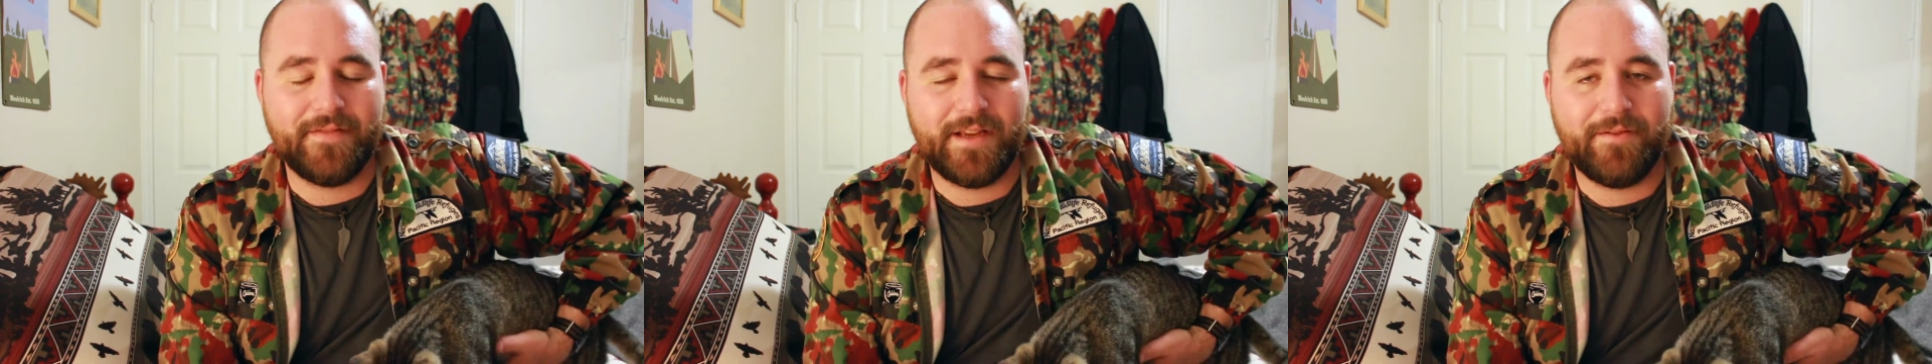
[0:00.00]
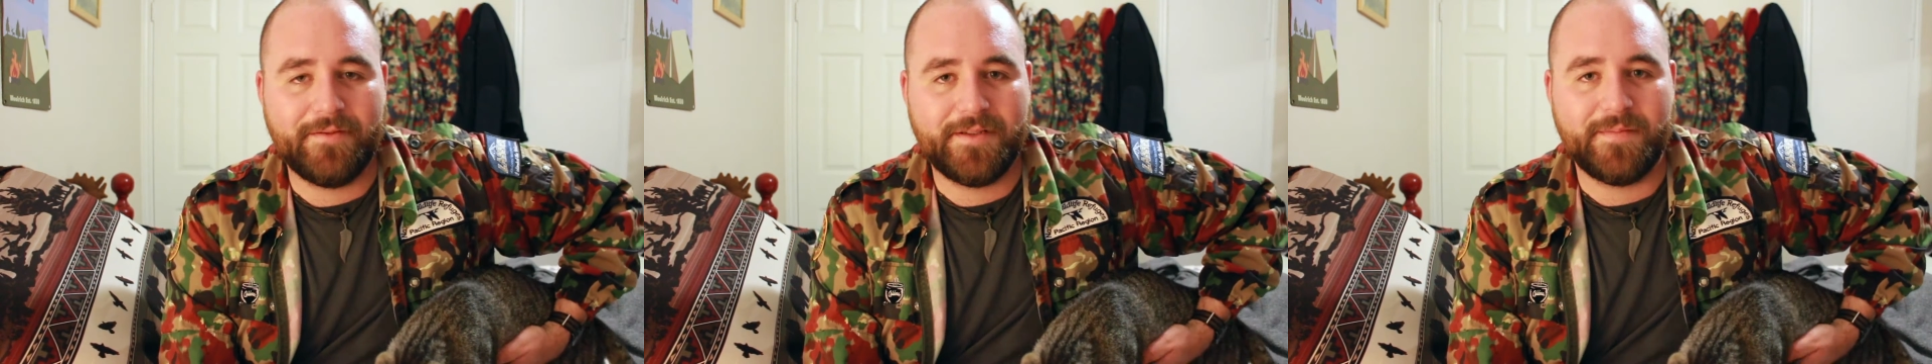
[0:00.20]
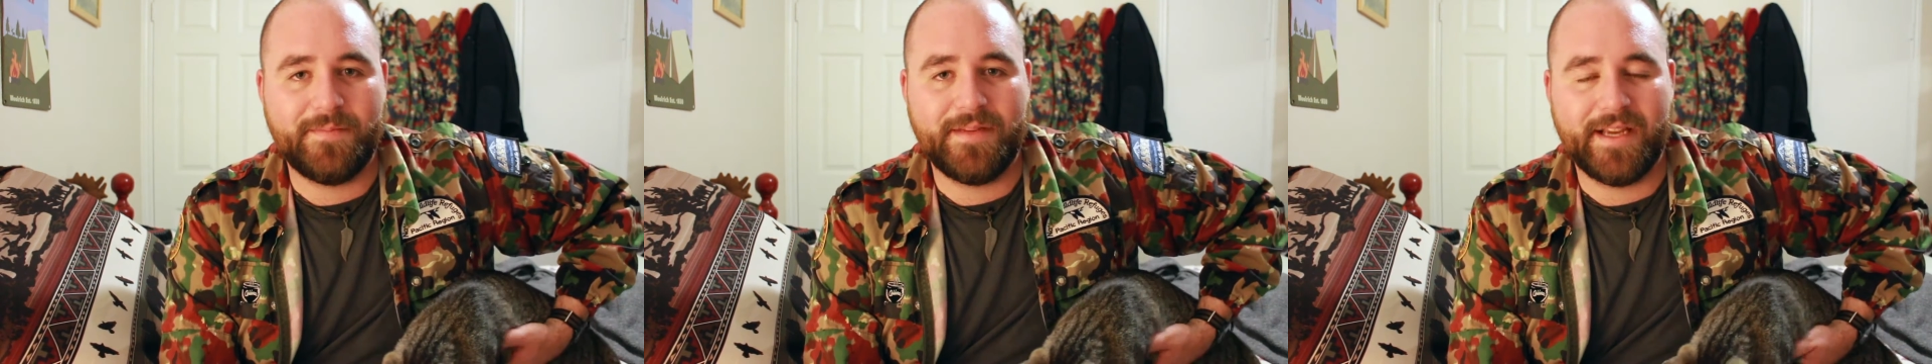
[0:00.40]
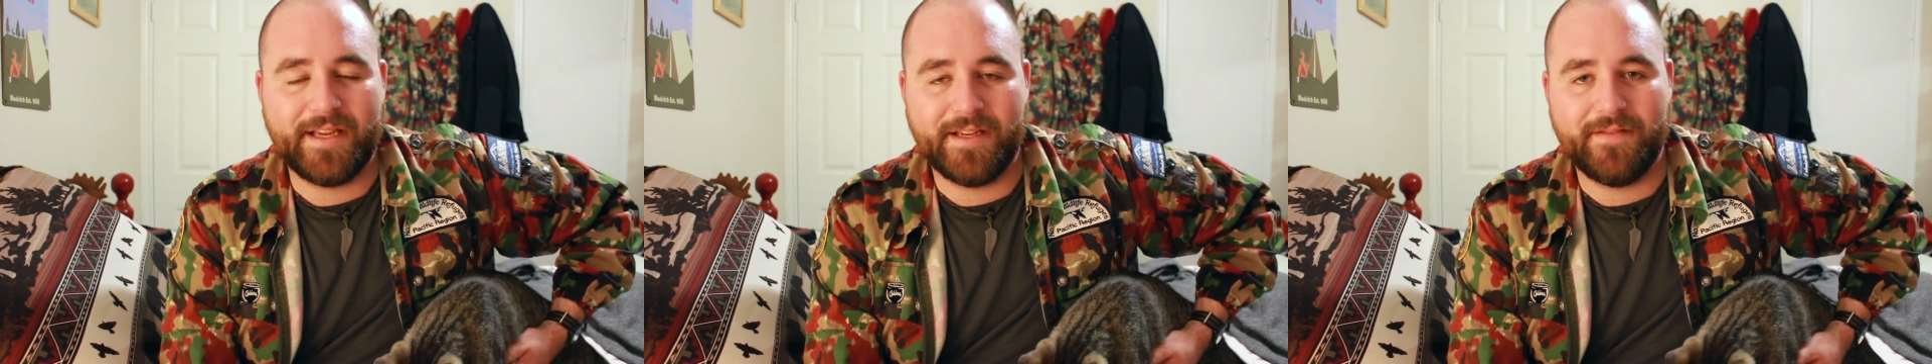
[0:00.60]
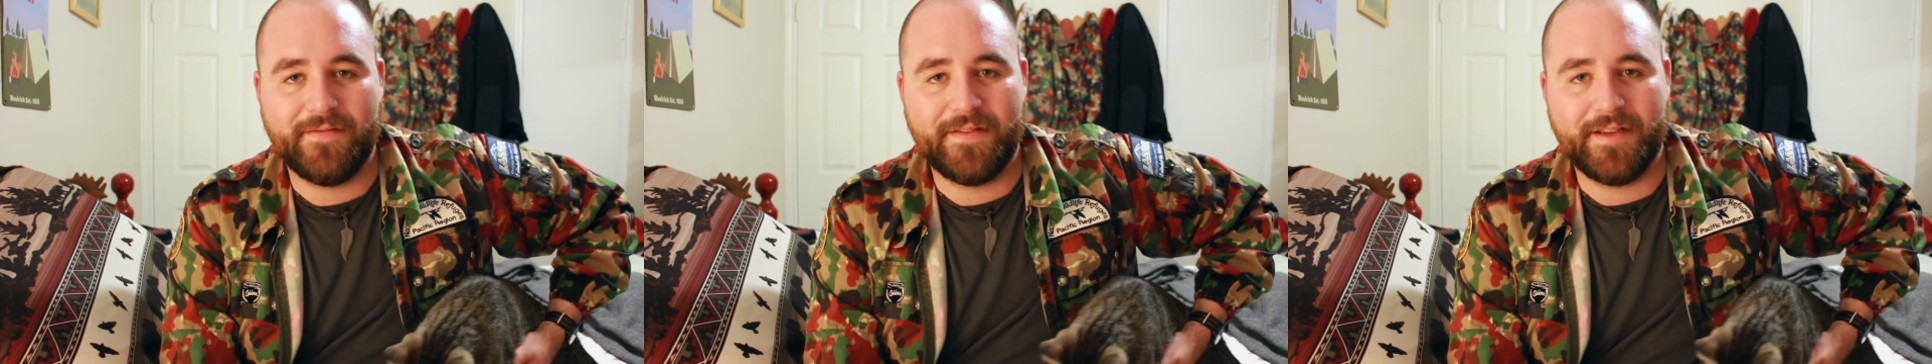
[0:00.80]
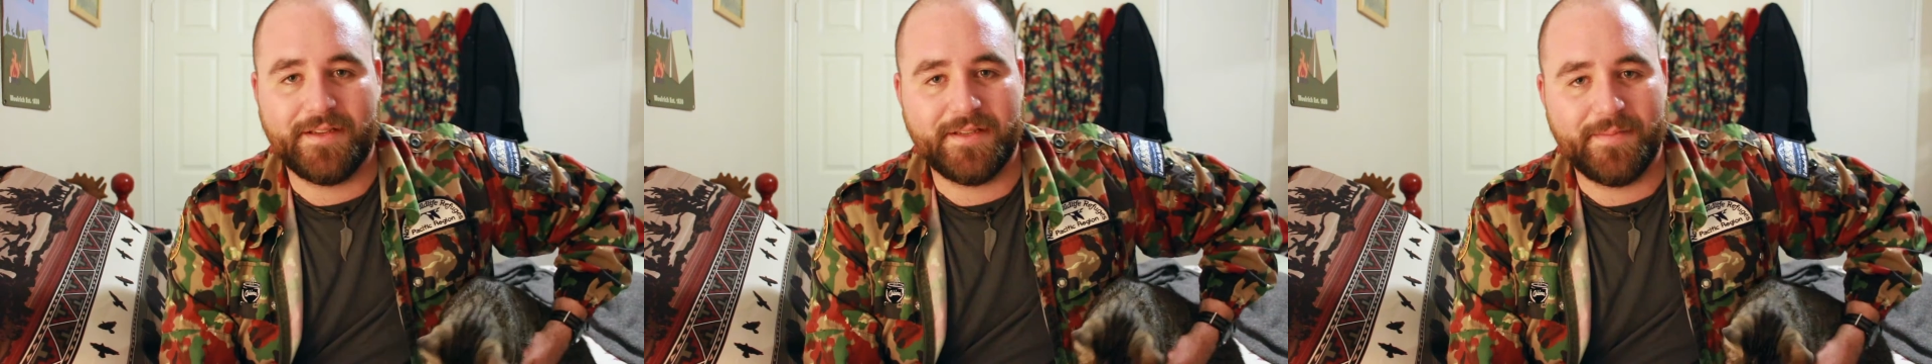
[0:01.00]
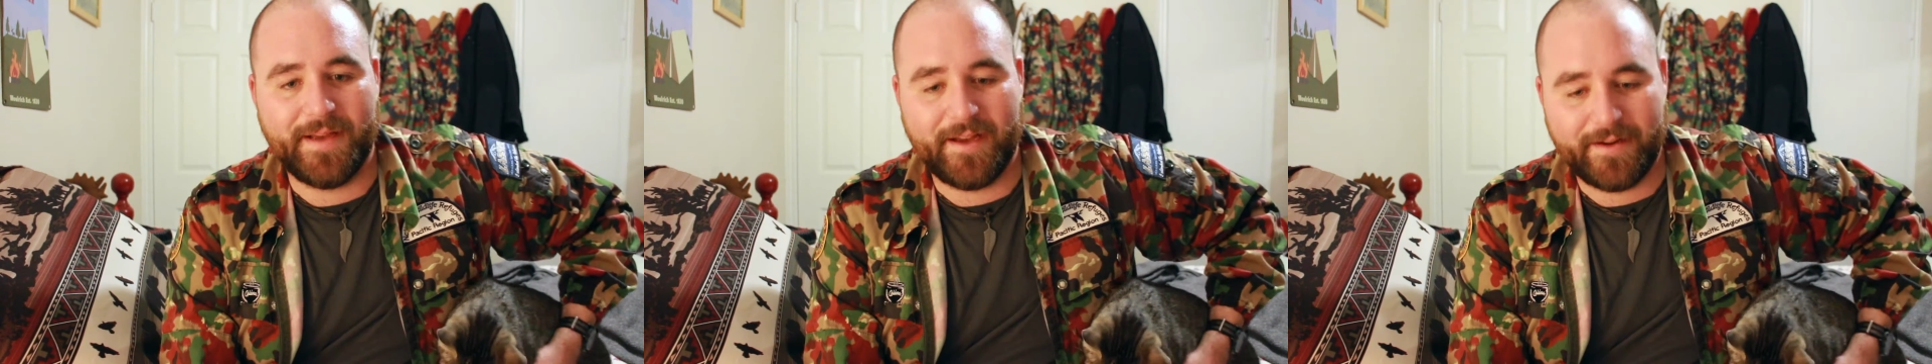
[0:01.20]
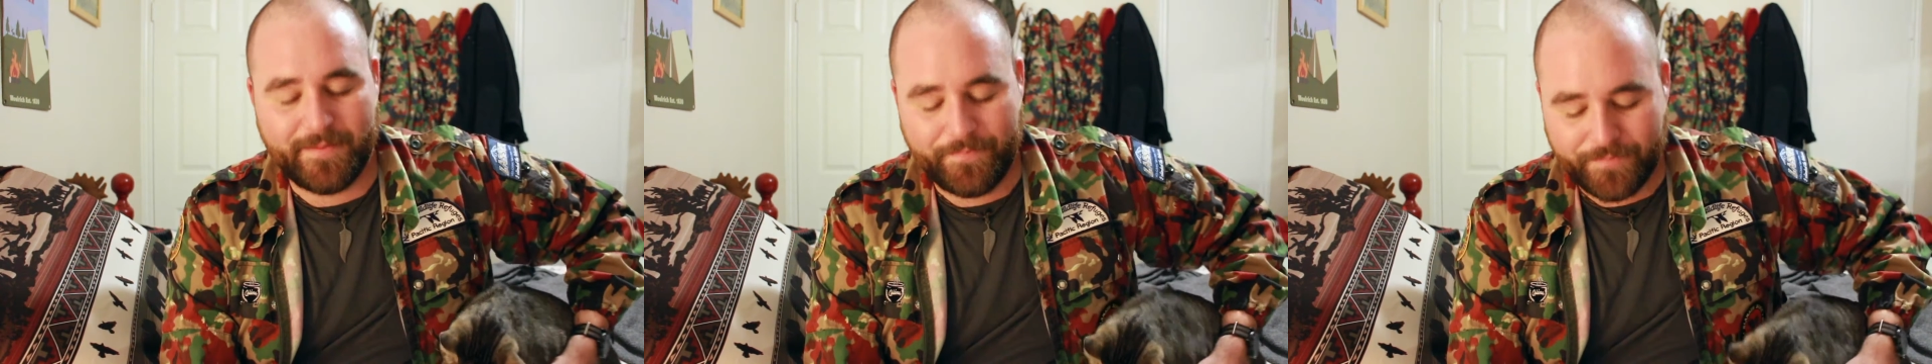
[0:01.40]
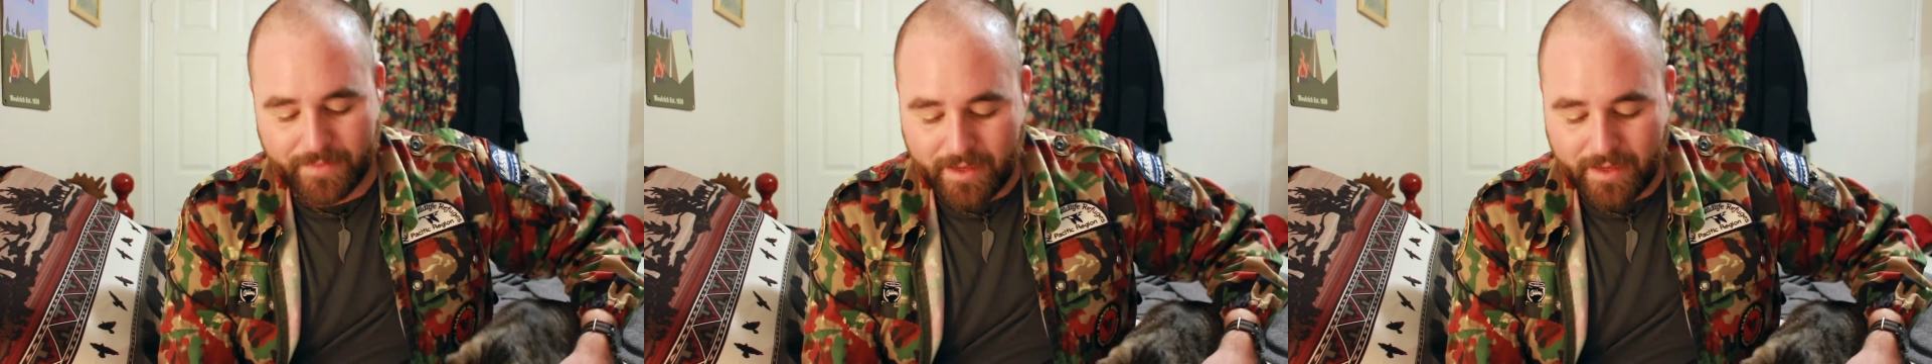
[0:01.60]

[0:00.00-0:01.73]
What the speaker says: There were some negative things about it.